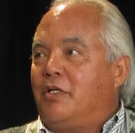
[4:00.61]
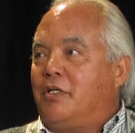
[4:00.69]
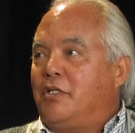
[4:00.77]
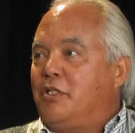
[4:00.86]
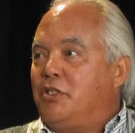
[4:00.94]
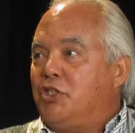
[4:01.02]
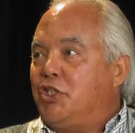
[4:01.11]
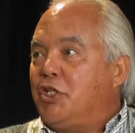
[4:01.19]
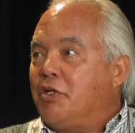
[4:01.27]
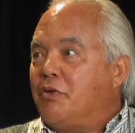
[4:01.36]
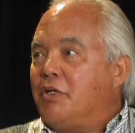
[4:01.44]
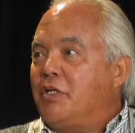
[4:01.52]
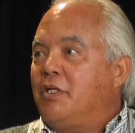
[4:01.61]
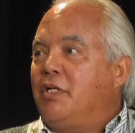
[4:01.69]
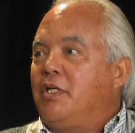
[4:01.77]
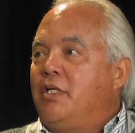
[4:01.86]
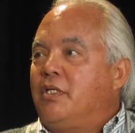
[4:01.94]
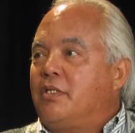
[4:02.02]
in engineering
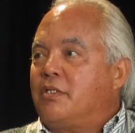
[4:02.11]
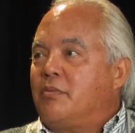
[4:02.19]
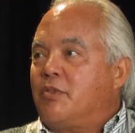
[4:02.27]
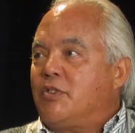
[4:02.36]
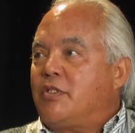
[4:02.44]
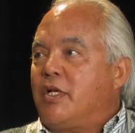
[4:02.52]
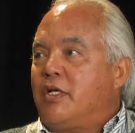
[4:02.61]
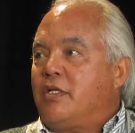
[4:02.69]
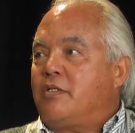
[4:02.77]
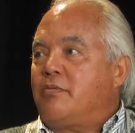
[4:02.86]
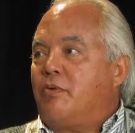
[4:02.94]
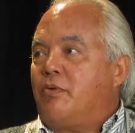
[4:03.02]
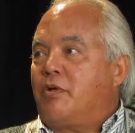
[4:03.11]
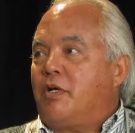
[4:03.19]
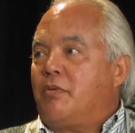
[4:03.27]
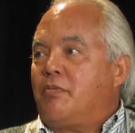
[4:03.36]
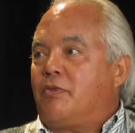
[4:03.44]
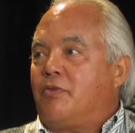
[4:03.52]
and some of the science
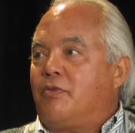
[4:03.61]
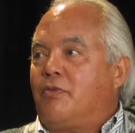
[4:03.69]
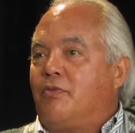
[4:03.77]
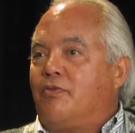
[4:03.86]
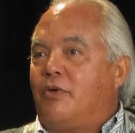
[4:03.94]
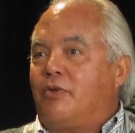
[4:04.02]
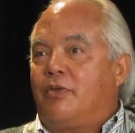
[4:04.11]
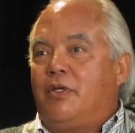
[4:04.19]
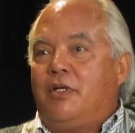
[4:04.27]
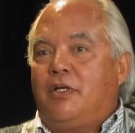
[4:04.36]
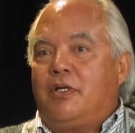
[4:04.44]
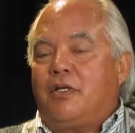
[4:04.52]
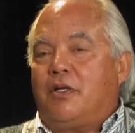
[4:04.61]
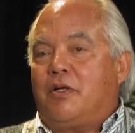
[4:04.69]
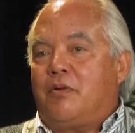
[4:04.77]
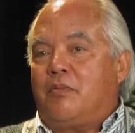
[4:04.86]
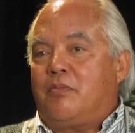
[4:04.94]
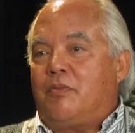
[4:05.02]
programs and so forth.
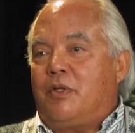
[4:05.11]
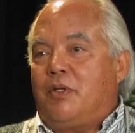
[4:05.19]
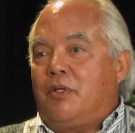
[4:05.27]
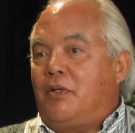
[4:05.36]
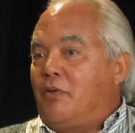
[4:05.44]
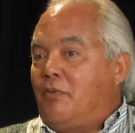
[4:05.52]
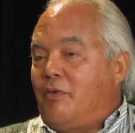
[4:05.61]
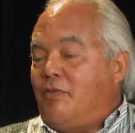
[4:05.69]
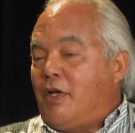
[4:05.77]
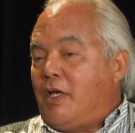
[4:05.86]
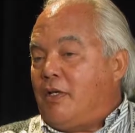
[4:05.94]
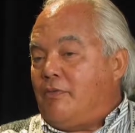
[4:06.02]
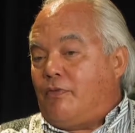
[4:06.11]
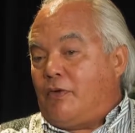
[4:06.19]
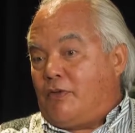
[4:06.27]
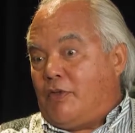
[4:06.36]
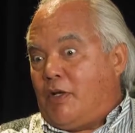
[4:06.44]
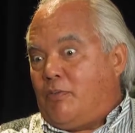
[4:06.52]
We've had, for
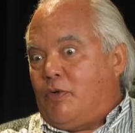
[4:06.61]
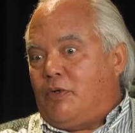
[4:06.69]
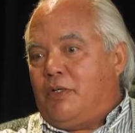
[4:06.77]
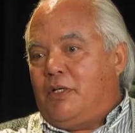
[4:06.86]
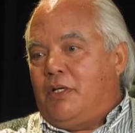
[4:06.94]
example,